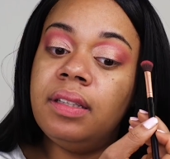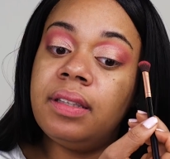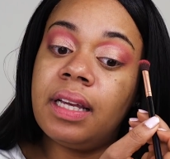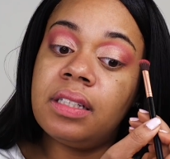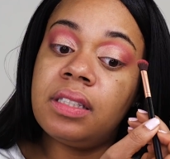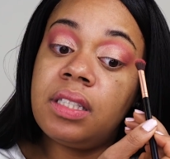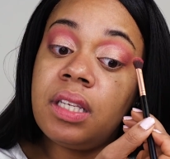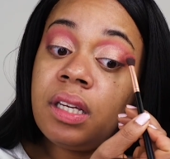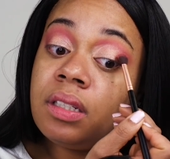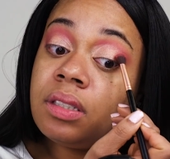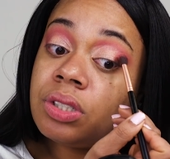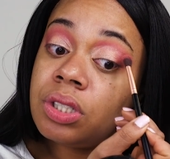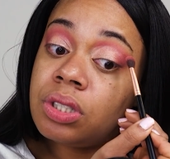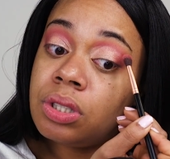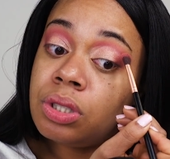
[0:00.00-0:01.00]
that's it,
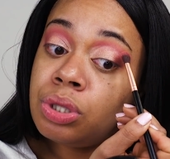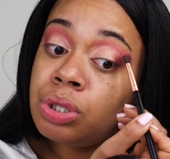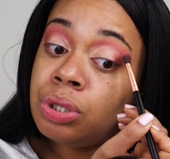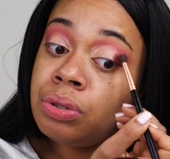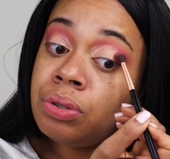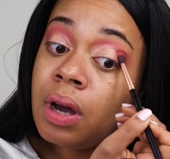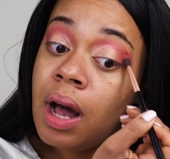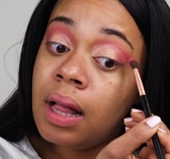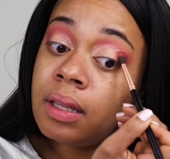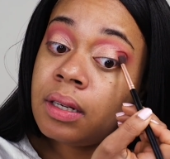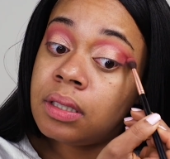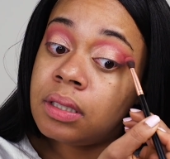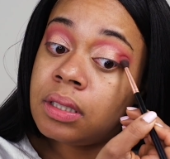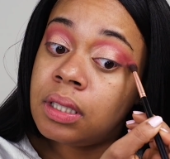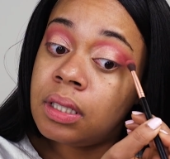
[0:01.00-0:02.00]
just the 2
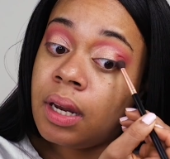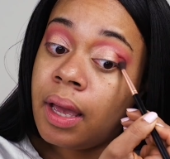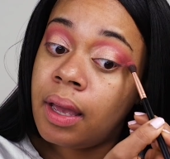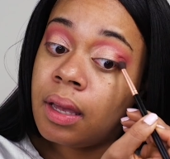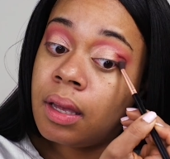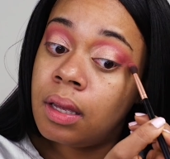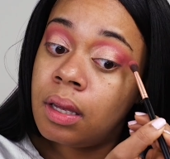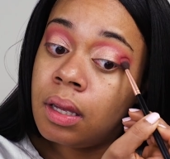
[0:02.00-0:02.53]
colors today.